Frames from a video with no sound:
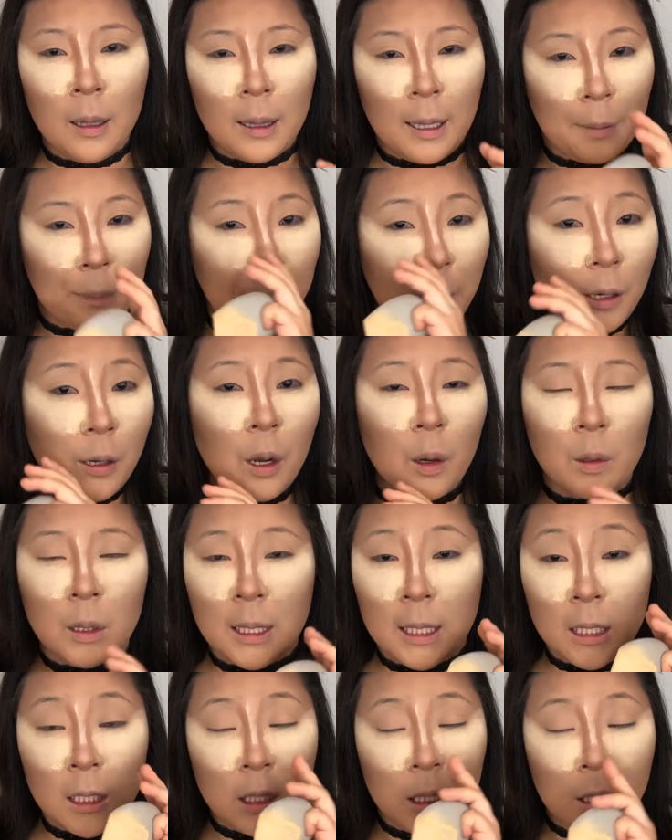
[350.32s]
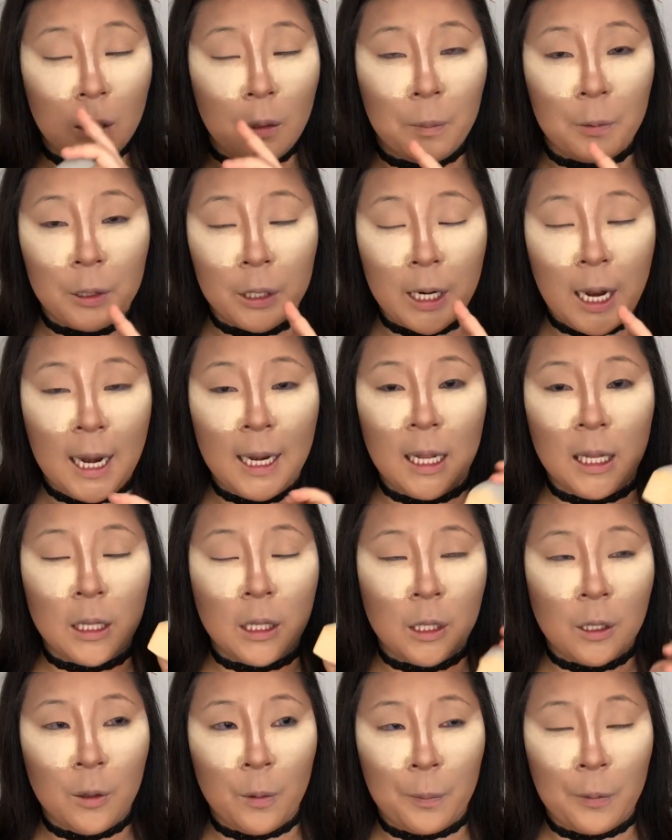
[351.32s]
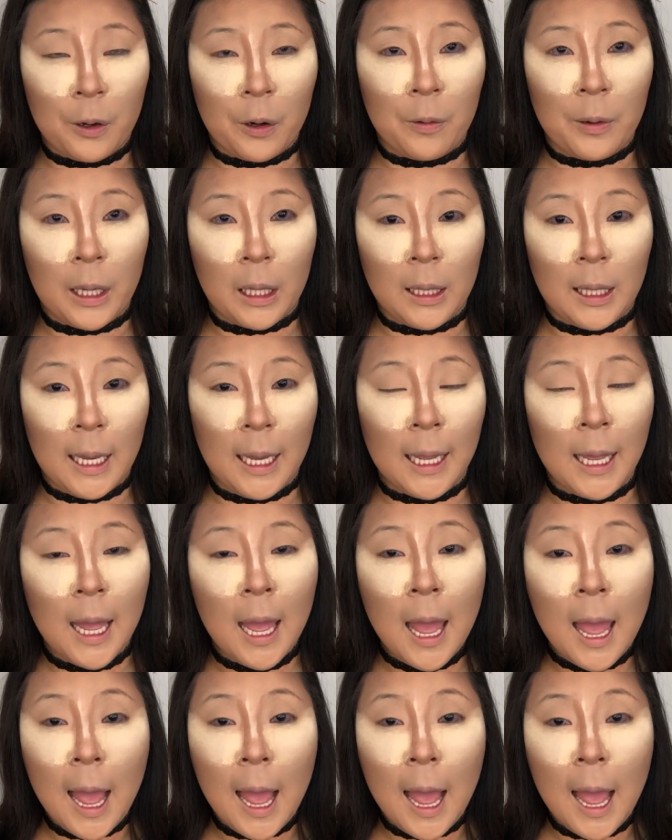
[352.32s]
like my nose gets super shiny super quickly,